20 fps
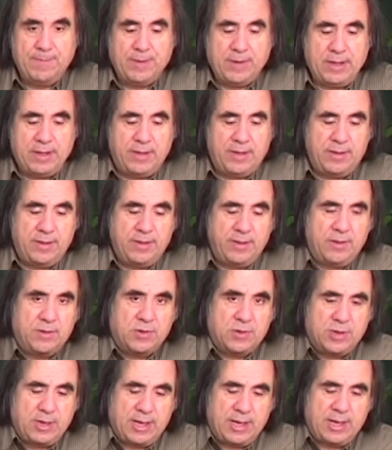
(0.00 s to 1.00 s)
and
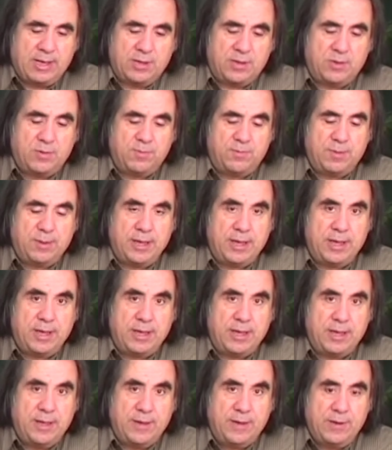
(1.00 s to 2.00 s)
trying to play